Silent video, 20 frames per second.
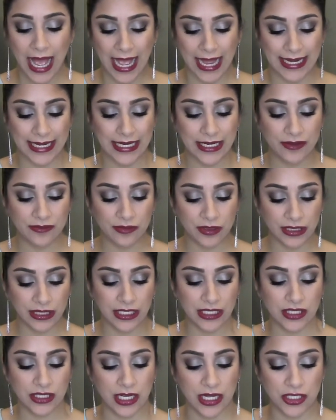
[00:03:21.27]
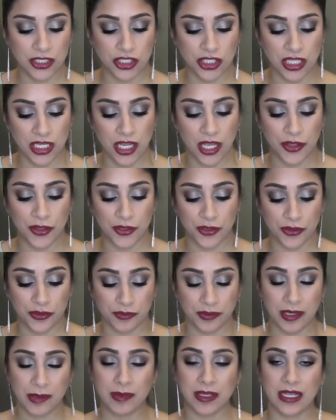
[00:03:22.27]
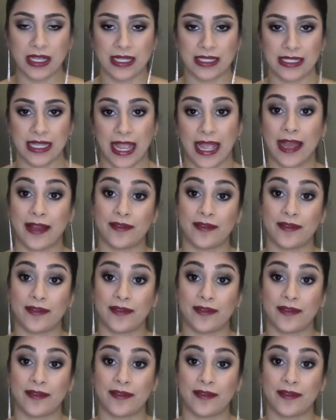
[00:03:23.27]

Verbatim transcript: I didn't really touch the other three because I